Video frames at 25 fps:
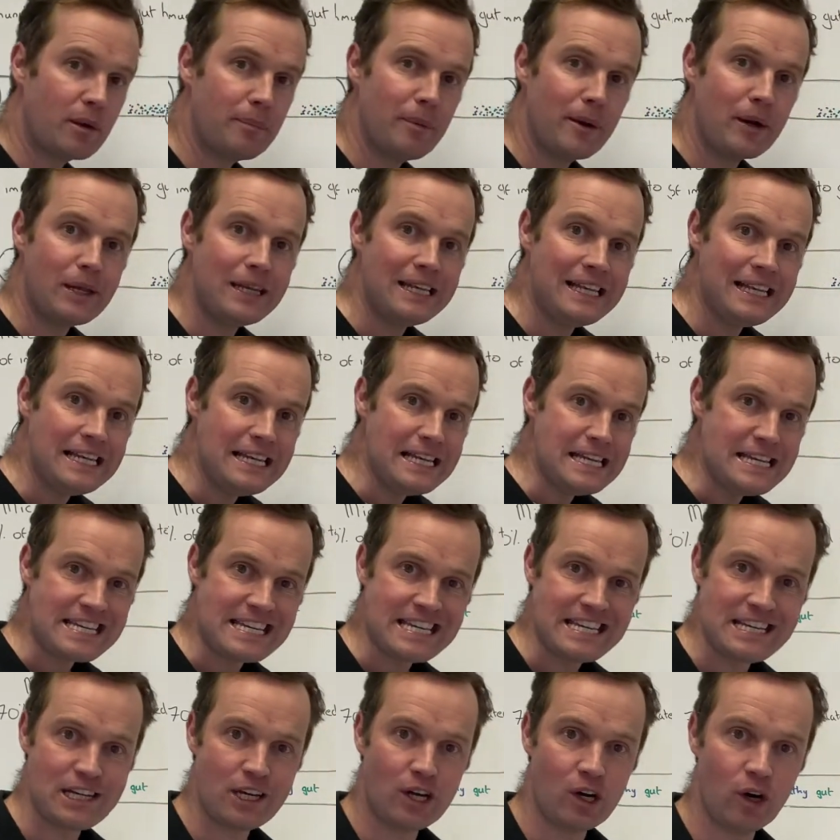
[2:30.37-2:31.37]
about
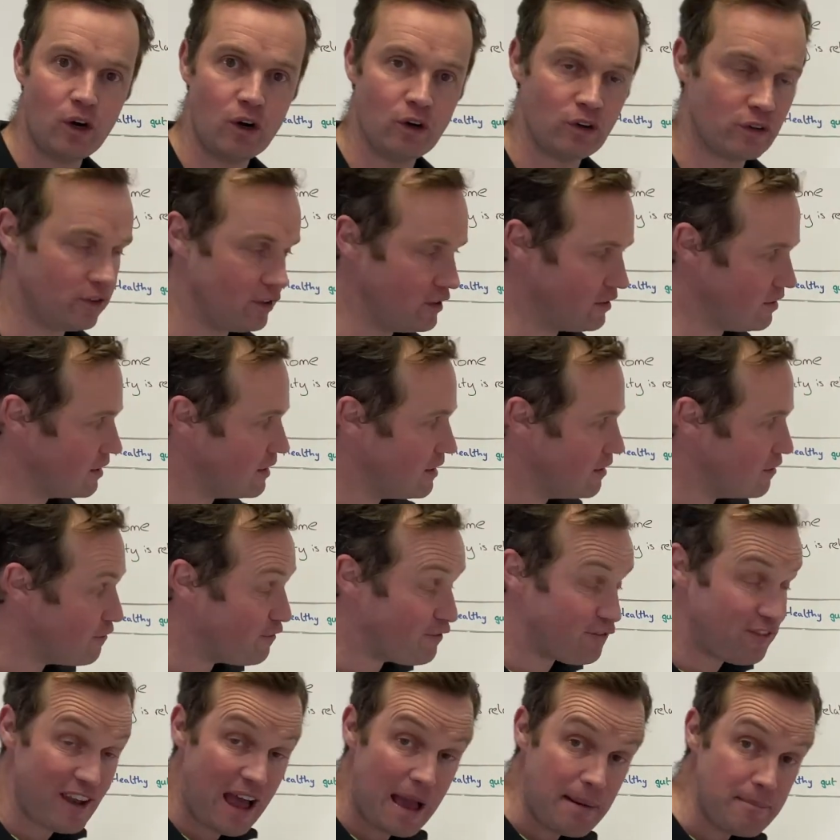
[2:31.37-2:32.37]
leaky gut. It's an
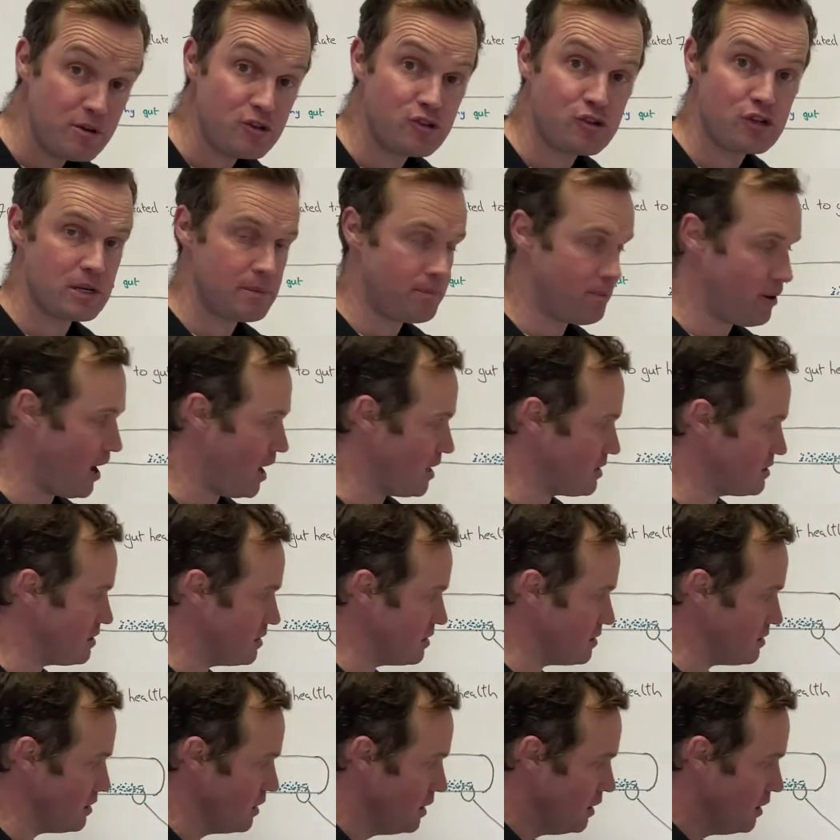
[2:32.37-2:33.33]
inflammatory process.